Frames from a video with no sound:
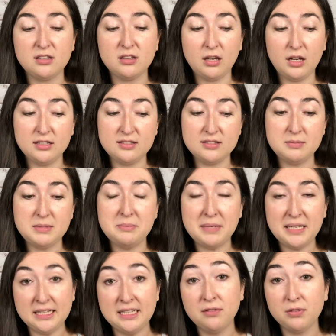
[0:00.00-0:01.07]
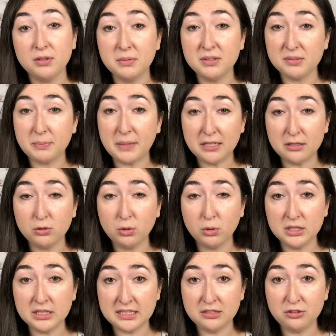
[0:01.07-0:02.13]
thought to be mainly from a spinal
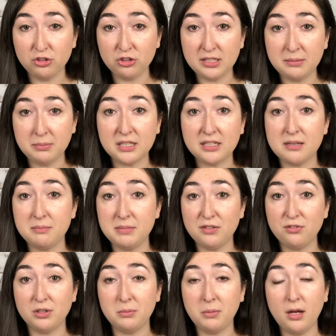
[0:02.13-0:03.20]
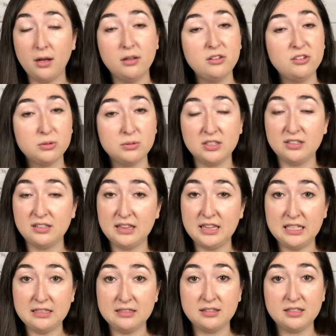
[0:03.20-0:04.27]
cord injury, but can be from all sorts of
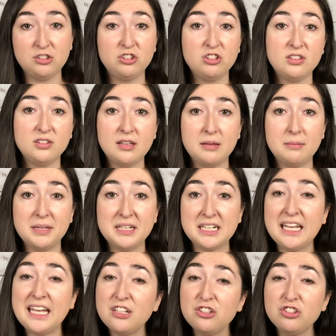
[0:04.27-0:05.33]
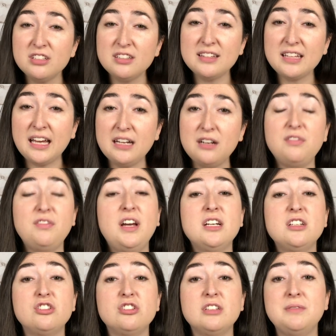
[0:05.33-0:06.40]
things such as a medication side
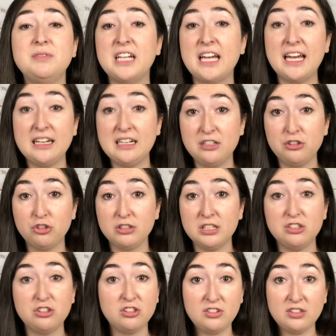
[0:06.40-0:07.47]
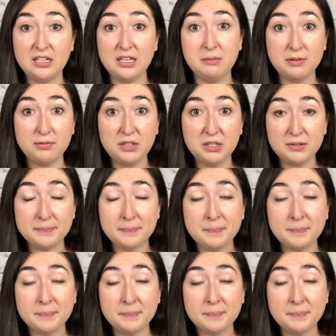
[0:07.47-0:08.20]
effect or even a head injury, just to name a few.